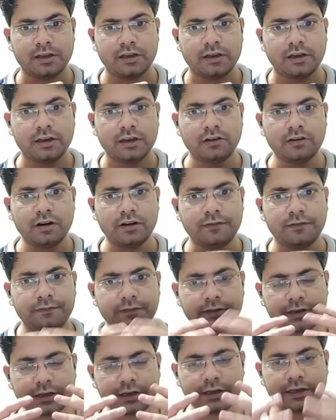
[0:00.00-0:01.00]
Now
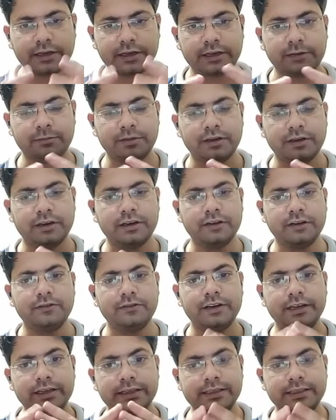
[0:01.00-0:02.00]
after intermediate we
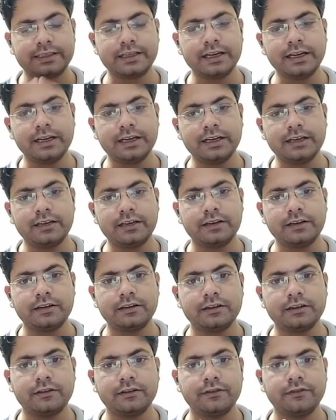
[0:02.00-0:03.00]
decide
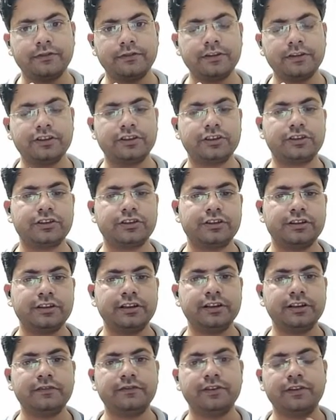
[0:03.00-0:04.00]
which
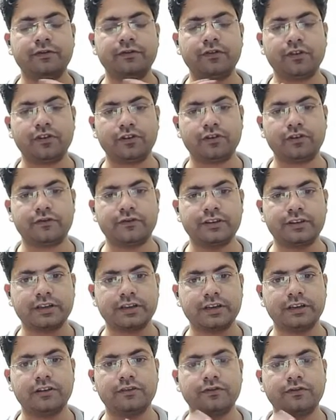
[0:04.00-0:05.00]
stream we want, which
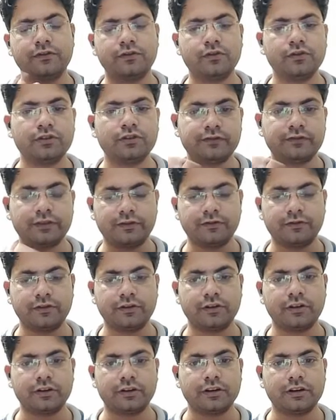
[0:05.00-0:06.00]
kind of course we
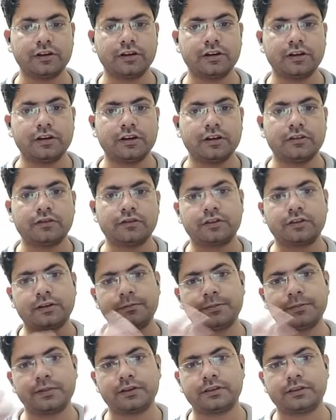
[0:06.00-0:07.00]
want. So
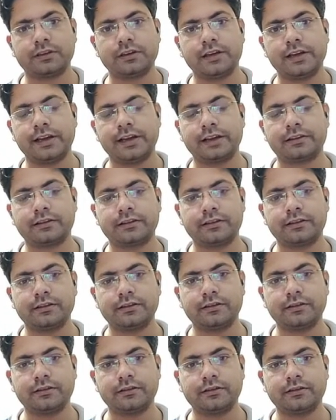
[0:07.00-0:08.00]
some person likes
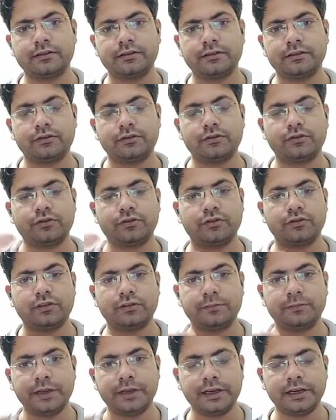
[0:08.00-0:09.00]
go to the
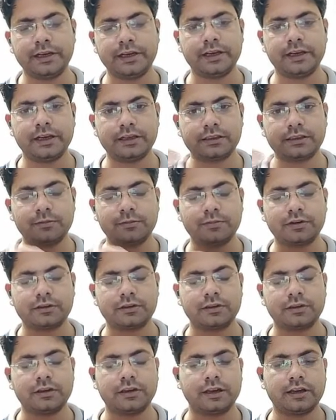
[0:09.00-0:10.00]
BTech, some
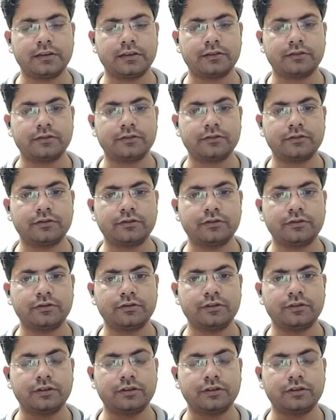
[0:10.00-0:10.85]
person likes go to